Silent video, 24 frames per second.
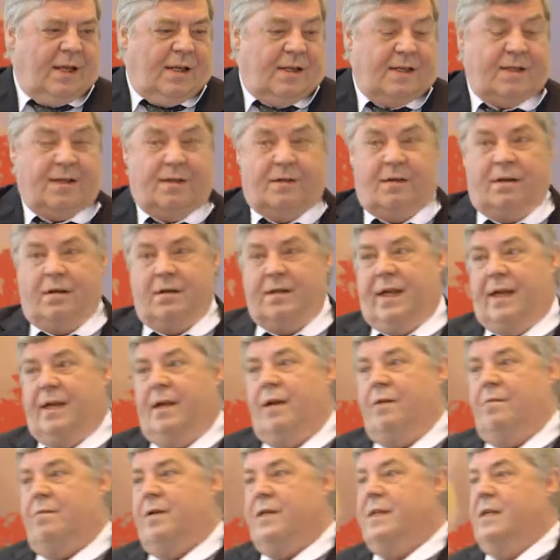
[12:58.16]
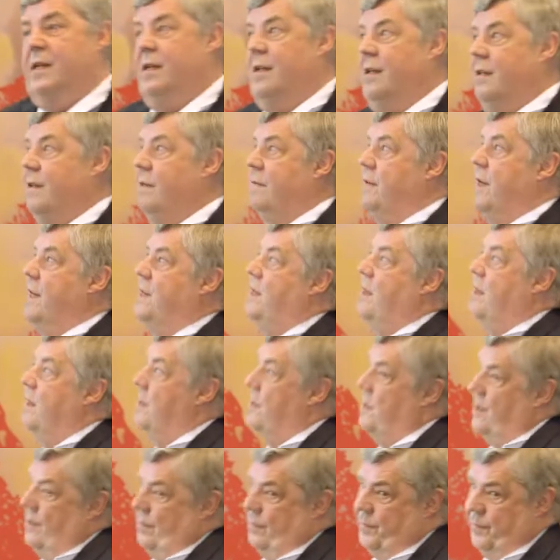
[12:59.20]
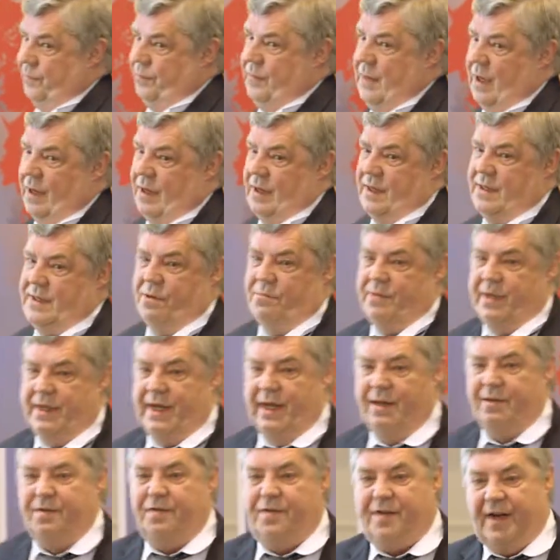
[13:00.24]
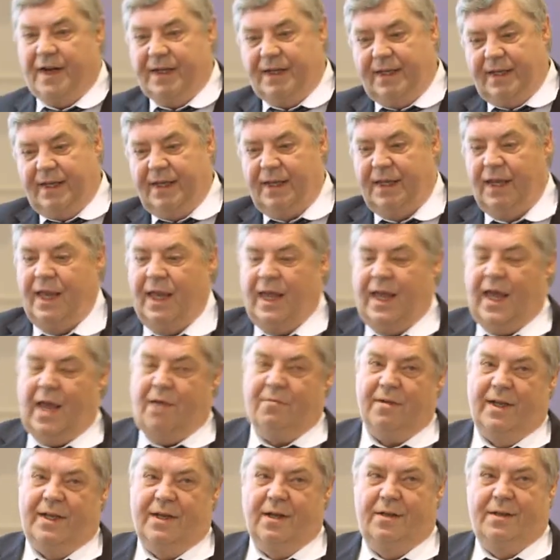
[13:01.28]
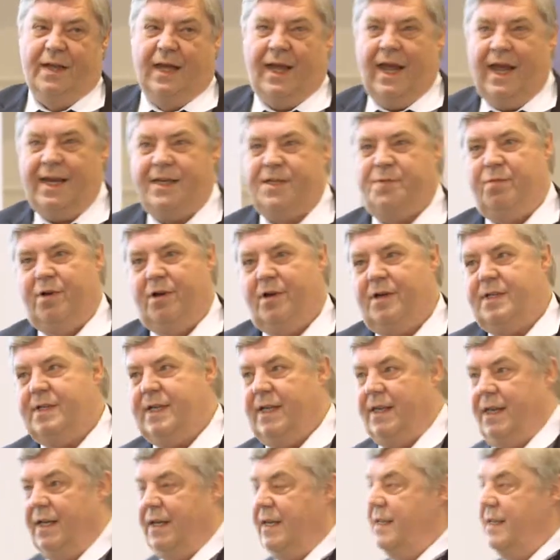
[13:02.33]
So then there was a lot of discussion, also within Funk and with other experts, and the